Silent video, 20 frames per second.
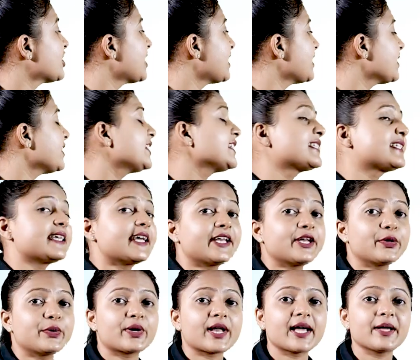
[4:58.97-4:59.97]
Gender
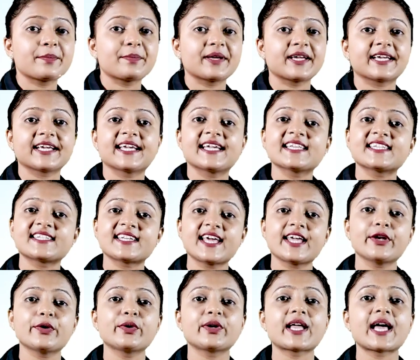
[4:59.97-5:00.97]
stereotyping.
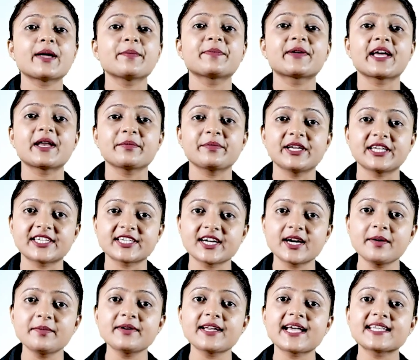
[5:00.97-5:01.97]
Stereotype can be
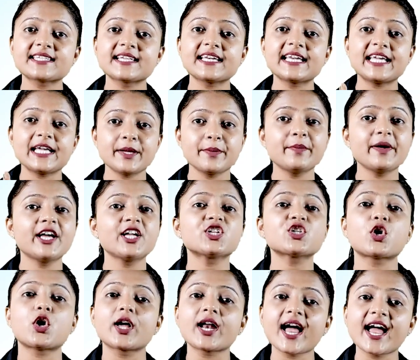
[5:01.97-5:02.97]
termed as an
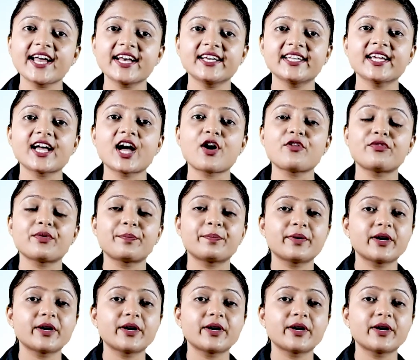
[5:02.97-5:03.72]
image or idea of a